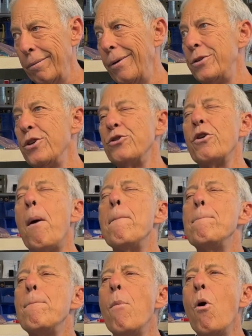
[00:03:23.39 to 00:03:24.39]
which is
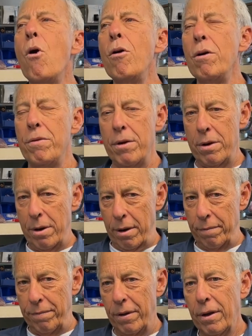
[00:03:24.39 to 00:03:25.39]
more than
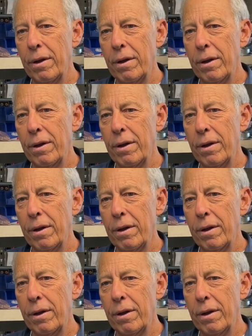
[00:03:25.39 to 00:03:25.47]
enough